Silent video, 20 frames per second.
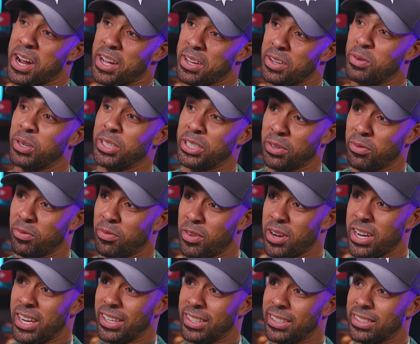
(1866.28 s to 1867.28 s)
Right. Question
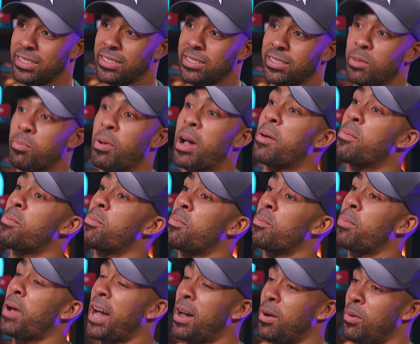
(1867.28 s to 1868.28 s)
3 is about
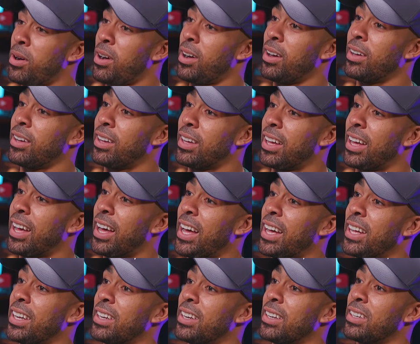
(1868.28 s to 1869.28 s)
power
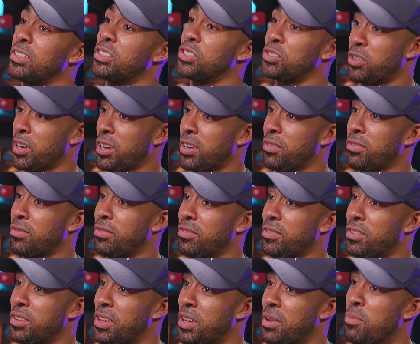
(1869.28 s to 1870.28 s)
and
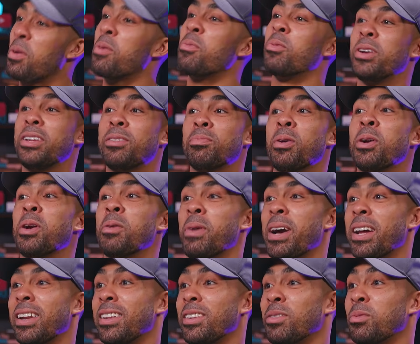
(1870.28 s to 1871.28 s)
strength. Remember, we spoke
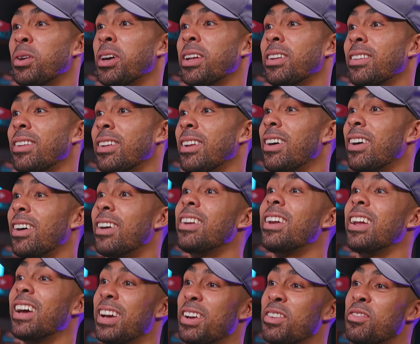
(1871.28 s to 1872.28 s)
about these words in
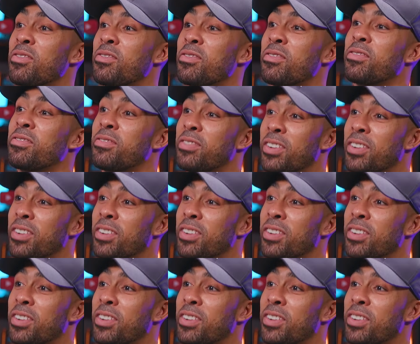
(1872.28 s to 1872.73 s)
our like